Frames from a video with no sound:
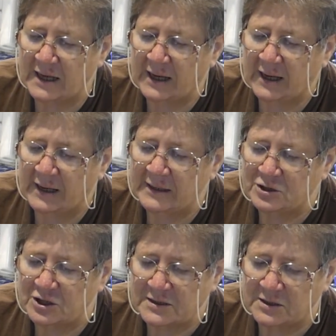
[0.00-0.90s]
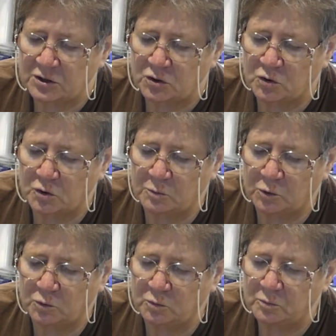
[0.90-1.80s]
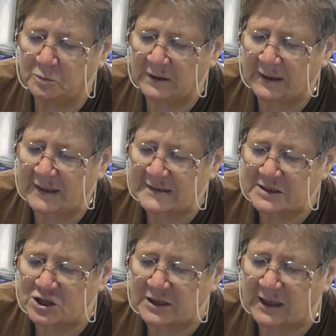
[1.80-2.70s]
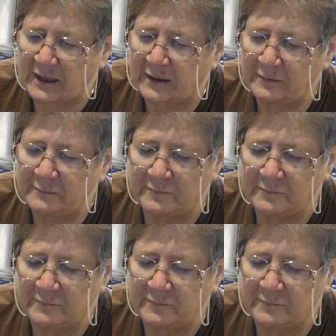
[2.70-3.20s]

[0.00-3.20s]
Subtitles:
are just a normal glass jar.